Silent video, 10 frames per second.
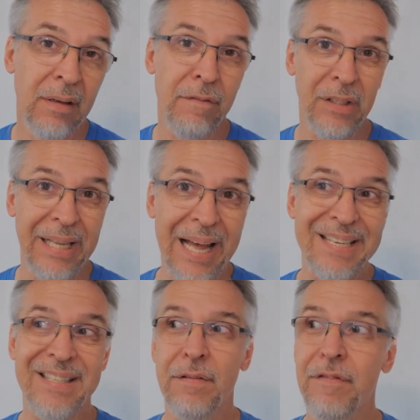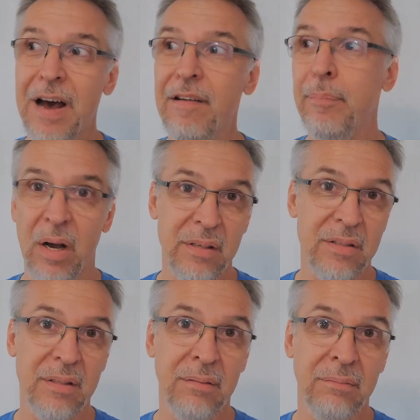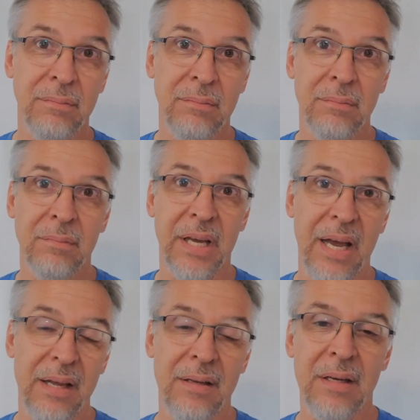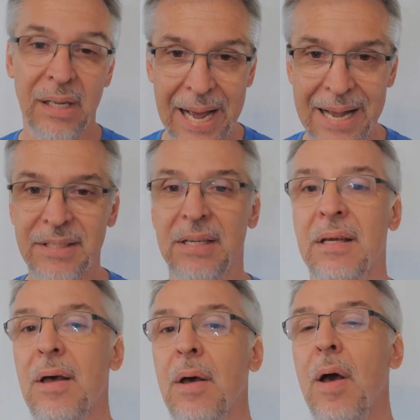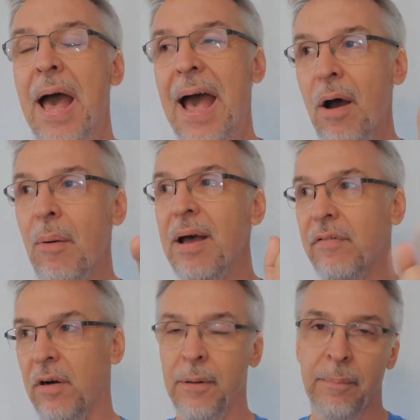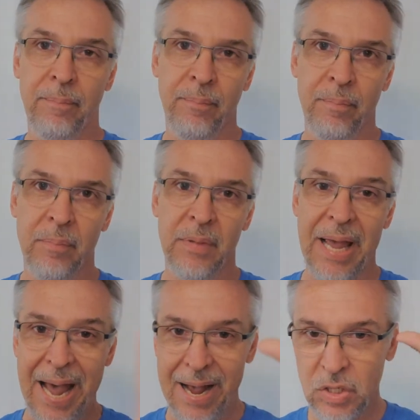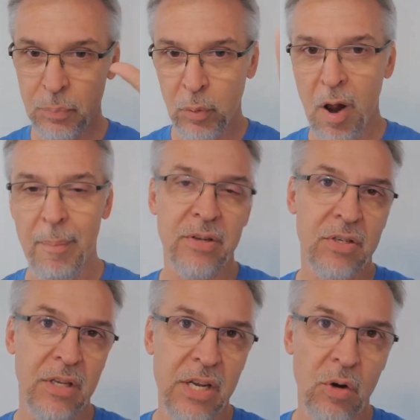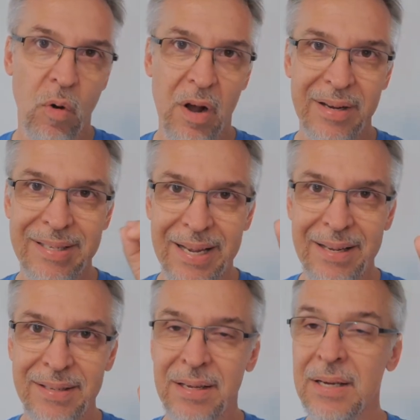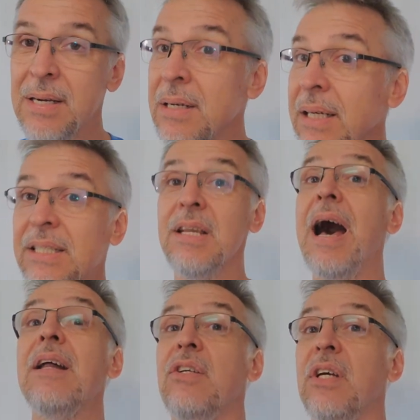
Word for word: for less than five bucks, okay? Classic. However, as promised, Ian Wong says, it's not